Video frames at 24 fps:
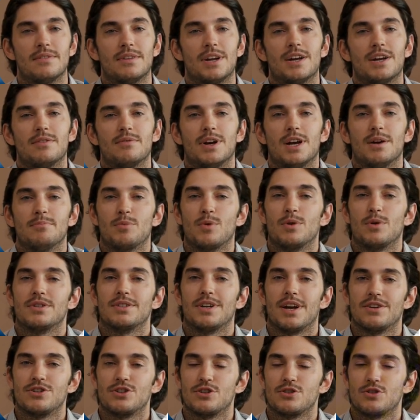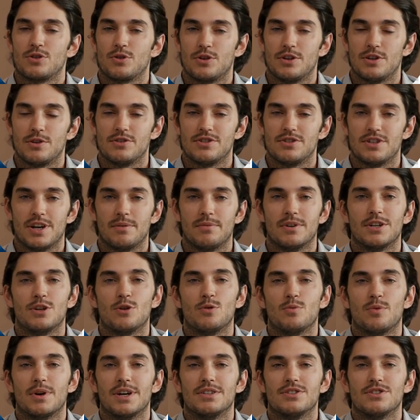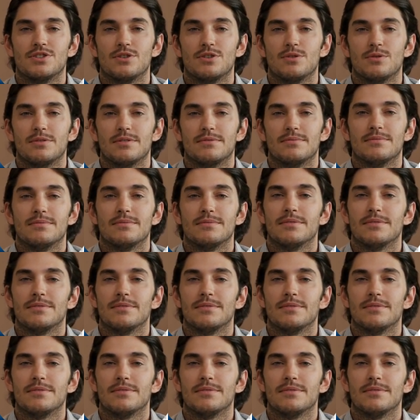I've got more tech tutorials coming your way soon.